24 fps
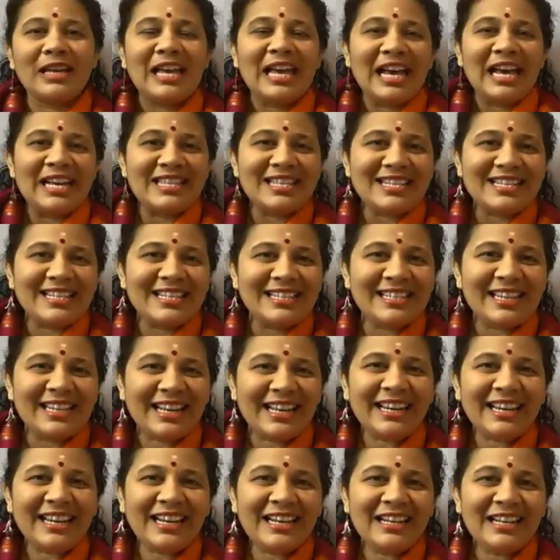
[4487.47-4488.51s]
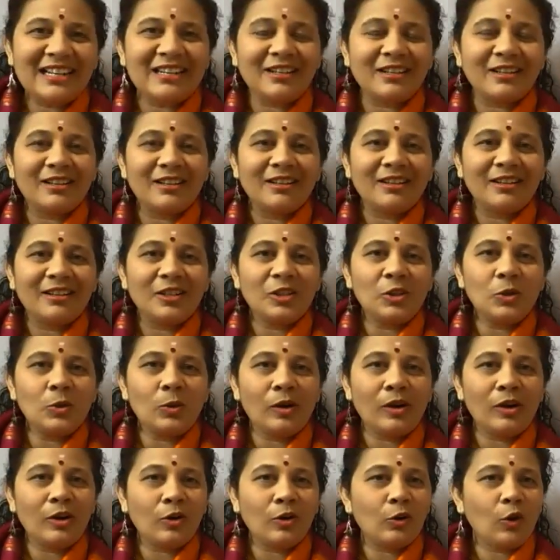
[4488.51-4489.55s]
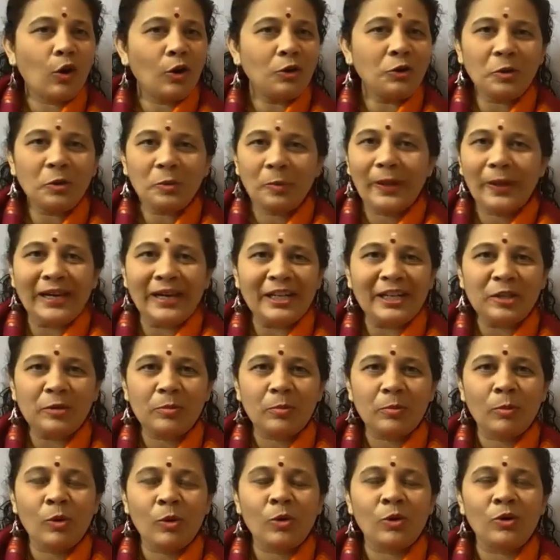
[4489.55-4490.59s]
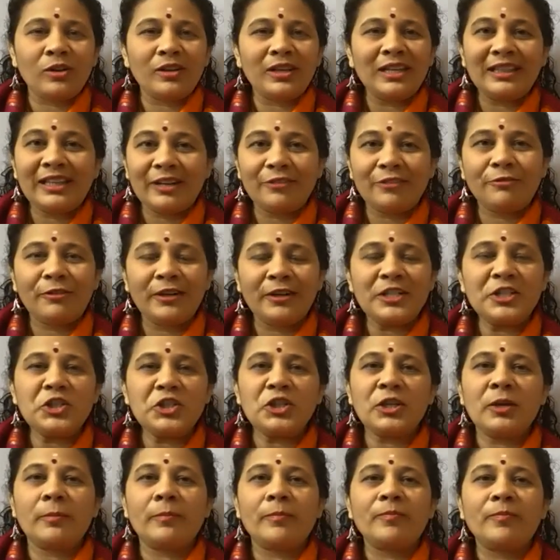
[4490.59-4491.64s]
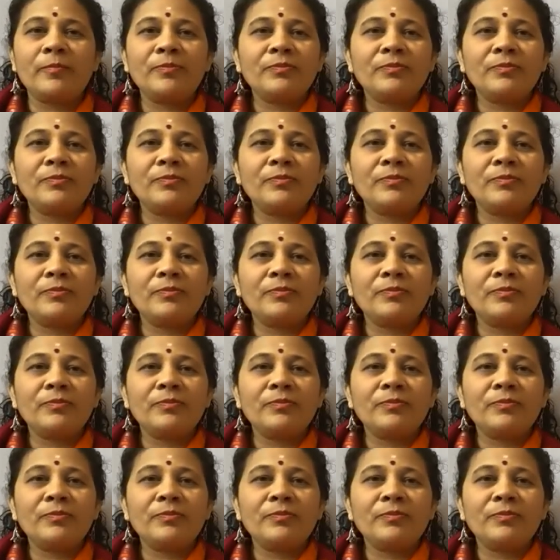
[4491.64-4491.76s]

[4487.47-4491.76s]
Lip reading: And the second you are on autopilot mode in that friendship,